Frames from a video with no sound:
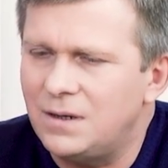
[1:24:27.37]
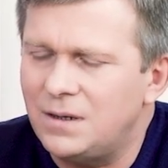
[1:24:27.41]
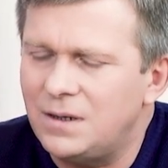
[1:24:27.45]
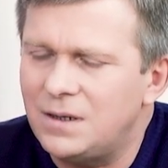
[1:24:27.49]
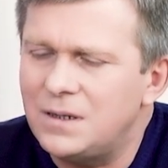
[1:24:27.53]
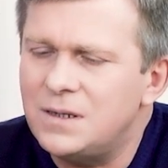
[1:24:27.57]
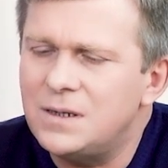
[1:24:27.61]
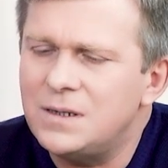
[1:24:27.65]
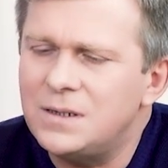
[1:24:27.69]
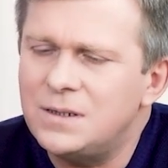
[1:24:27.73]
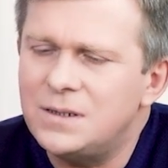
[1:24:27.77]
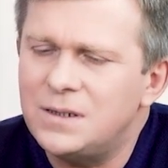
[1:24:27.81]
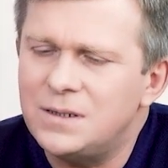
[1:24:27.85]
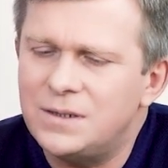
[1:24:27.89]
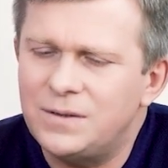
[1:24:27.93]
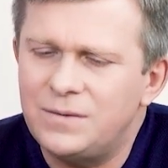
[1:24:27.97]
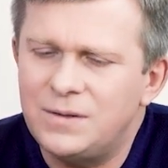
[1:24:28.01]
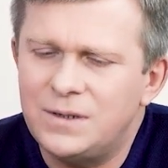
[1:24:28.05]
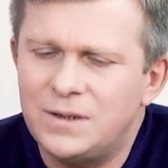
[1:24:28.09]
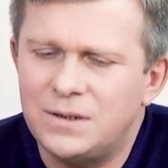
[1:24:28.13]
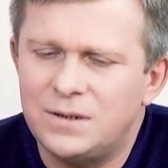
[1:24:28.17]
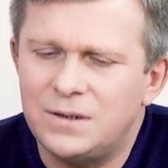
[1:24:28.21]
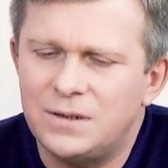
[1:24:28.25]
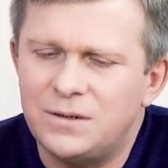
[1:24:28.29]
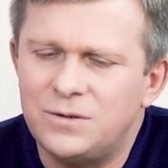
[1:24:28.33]
And
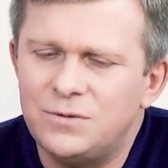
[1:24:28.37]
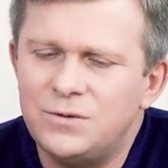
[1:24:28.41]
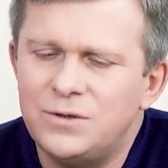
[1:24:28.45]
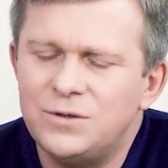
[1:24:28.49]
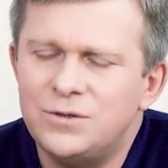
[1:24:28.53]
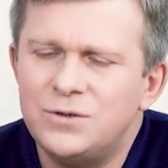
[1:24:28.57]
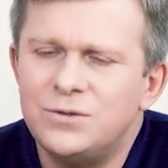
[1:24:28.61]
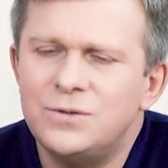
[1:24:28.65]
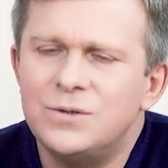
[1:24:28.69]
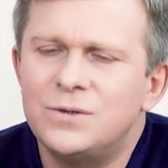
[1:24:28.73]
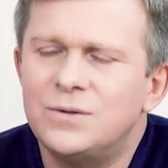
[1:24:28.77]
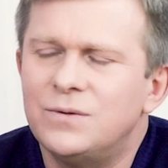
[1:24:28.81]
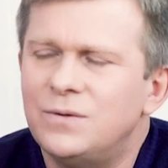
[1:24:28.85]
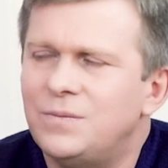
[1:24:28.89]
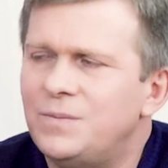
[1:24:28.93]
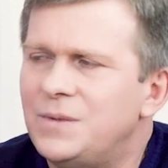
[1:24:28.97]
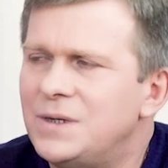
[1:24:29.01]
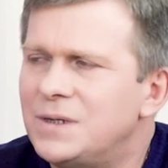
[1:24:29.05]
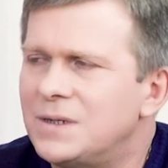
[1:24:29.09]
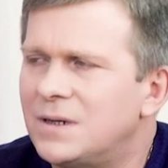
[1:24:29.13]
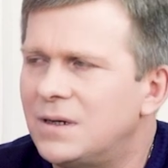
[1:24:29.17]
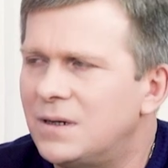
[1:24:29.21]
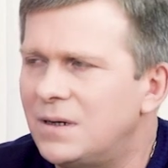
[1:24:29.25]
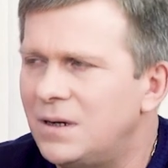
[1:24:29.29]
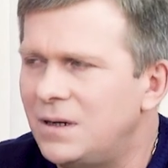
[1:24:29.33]
here, indeed,
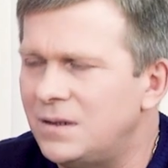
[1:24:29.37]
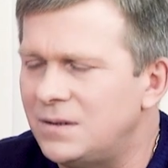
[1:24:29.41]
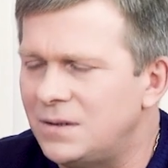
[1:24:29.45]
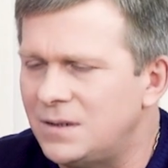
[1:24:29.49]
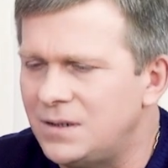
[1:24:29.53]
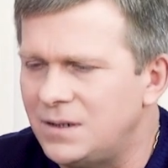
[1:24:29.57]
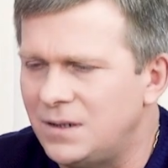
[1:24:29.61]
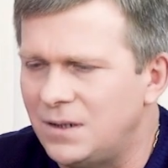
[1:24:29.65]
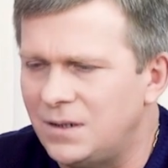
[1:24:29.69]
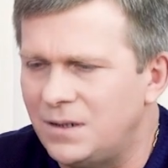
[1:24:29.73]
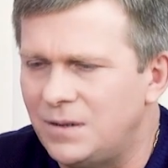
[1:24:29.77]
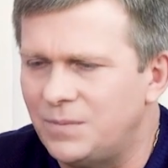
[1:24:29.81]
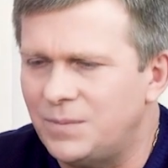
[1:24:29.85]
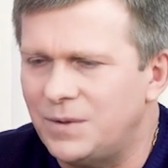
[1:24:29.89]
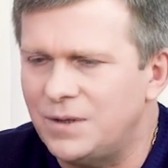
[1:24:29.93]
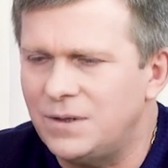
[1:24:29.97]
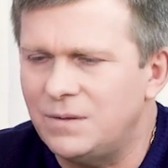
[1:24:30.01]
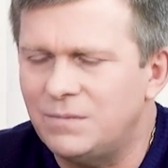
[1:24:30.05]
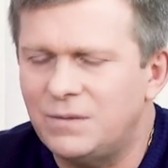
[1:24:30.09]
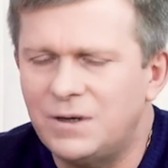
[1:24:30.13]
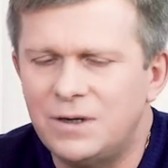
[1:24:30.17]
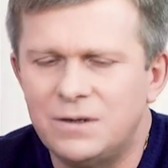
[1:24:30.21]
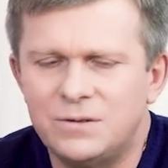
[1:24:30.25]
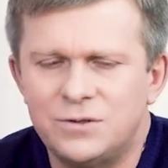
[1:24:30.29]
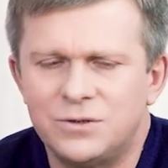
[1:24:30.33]
people feel the
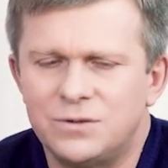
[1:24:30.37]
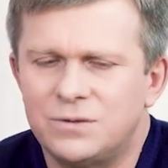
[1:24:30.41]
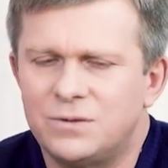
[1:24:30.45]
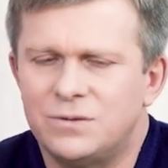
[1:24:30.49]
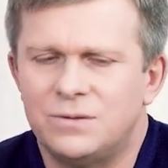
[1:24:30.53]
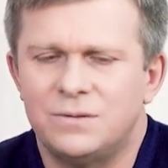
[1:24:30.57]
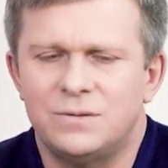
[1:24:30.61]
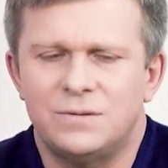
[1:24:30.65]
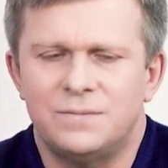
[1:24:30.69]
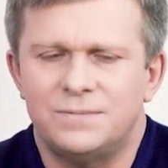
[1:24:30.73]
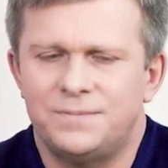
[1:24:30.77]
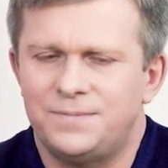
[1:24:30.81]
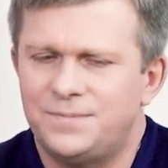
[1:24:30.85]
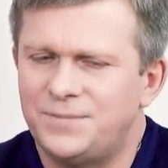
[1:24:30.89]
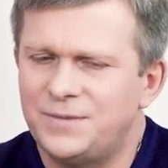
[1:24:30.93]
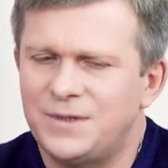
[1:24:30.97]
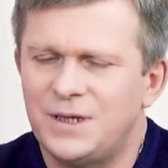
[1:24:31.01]
boundlessness, and they